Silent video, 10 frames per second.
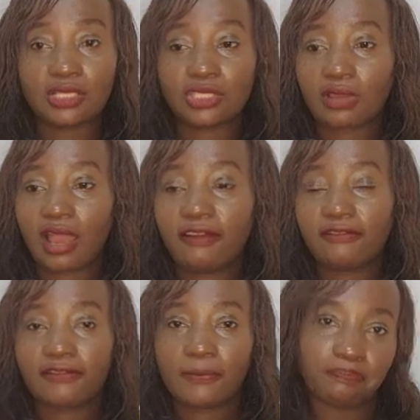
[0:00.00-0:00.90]

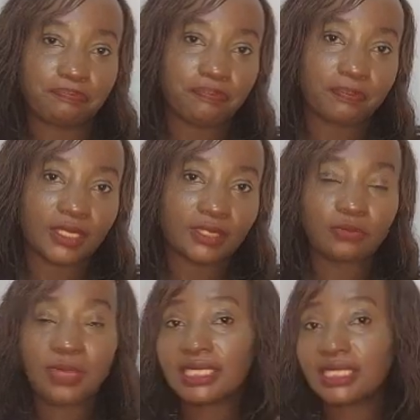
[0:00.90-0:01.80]
to
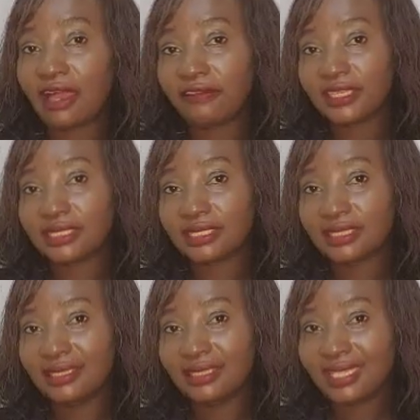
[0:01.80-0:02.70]
make service,
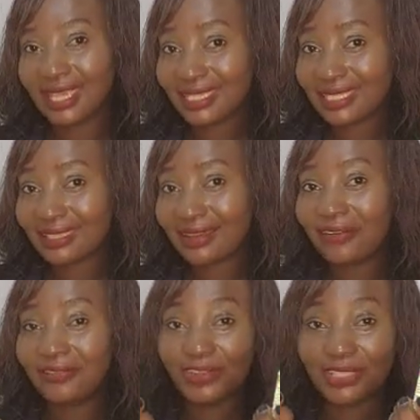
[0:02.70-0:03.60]
yes,
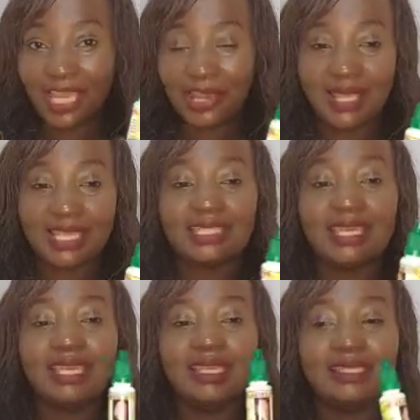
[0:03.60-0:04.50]
of your towers,
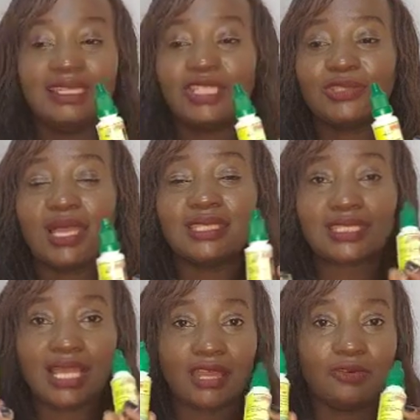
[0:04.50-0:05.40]
these ones
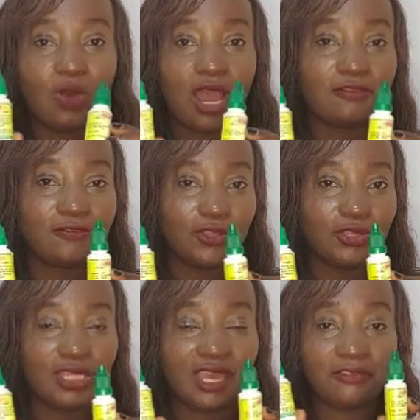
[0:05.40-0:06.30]
can work for
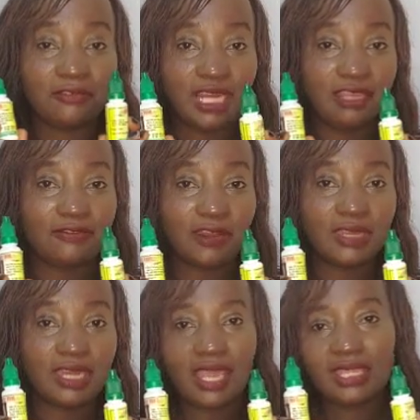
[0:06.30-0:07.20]
you. They are really very
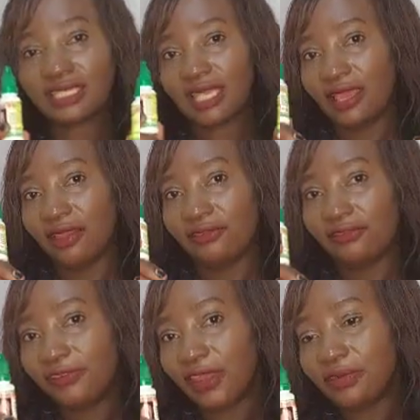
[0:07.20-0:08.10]
nice,
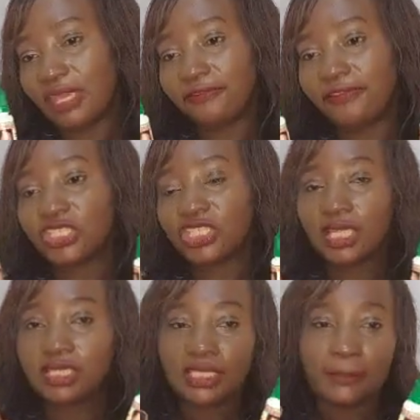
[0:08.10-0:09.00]
very
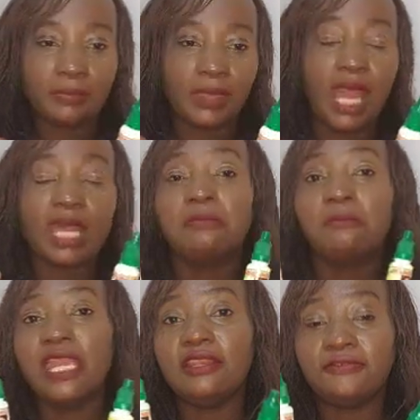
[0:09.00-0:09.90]
efficient, and
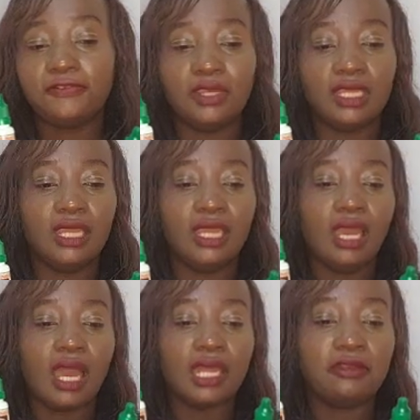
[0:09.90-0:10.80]
pain free.
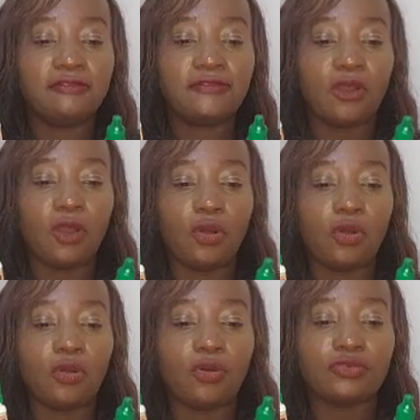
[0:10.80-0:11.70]
And of
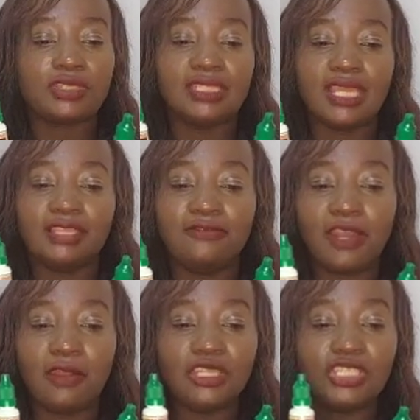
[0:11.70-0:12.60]
course, they are
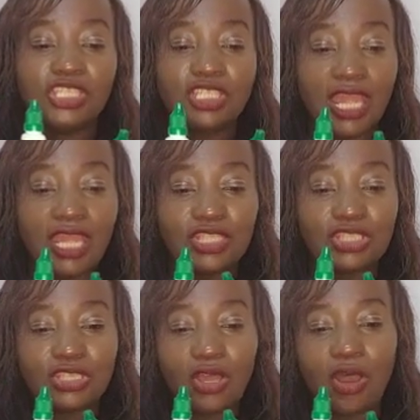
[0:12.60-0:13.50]
very
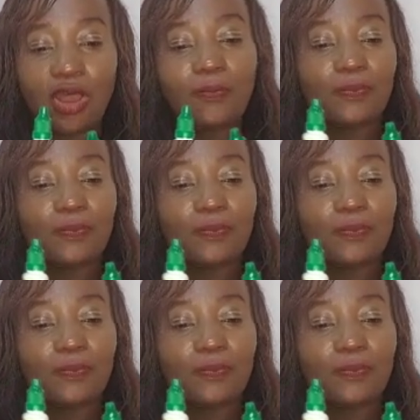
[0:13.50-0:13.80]
gentle,